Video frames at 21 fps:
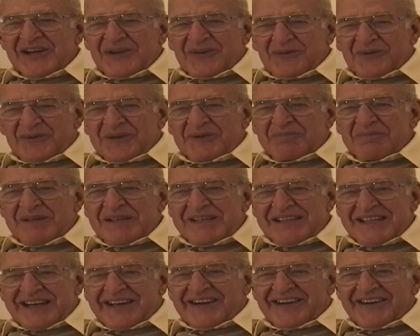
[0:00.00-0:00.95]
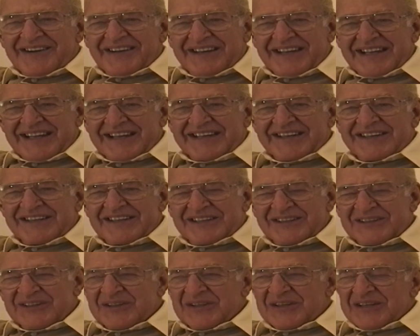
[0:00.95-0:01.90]
would be there.
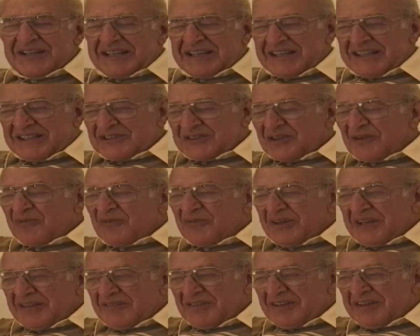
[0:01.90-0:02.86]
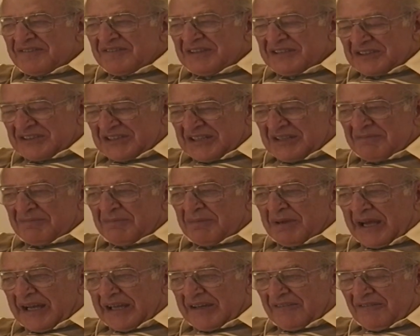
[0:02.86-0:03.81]
And so we visited
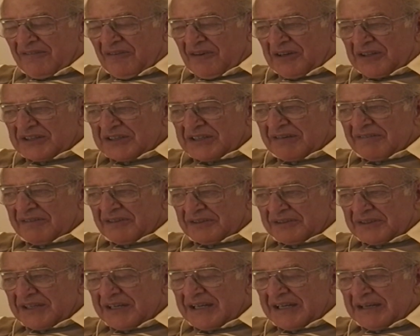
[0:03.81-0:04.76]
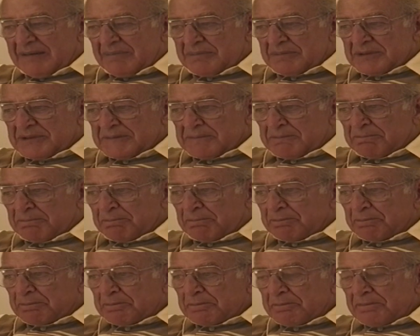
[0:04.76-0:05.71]
back and forth several times.
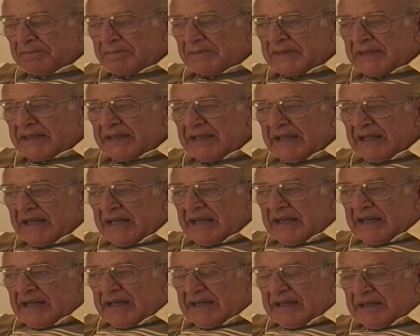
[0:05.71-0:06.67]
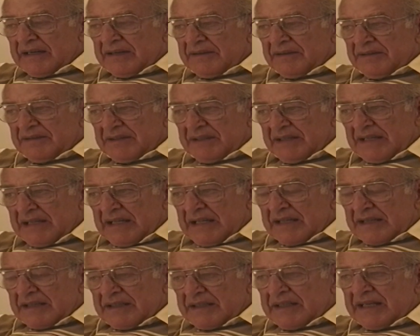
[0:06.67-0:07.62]
The
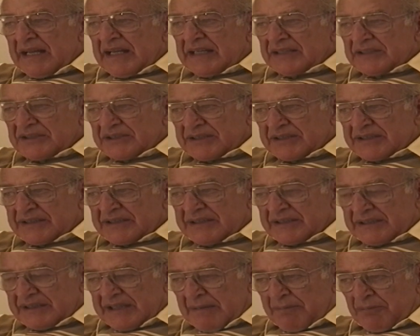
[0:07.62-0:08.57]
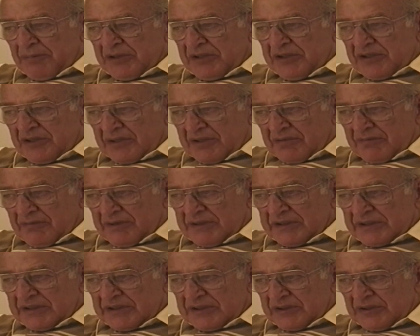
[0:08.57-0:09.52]
next step we took
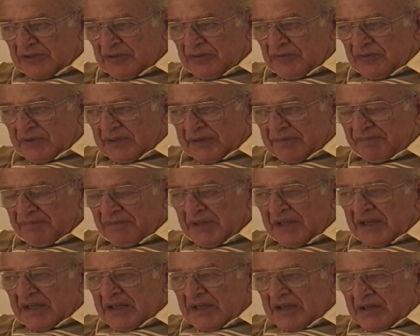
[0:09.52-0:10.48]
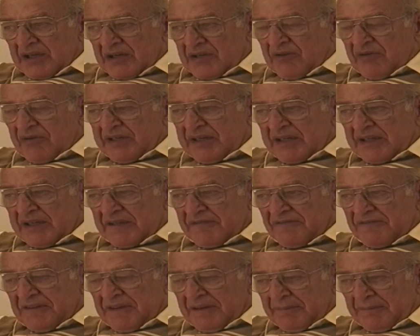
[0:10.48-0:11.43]
was to go into the
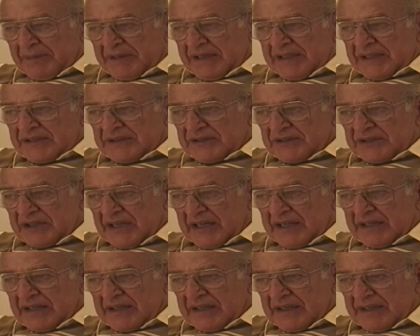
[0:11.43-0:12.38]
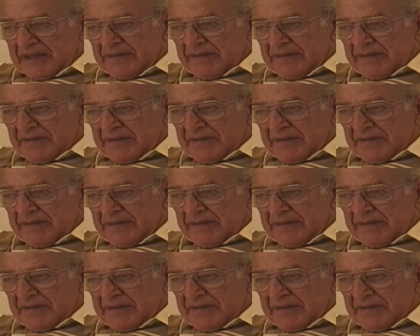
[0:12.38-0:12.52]
Philippines, and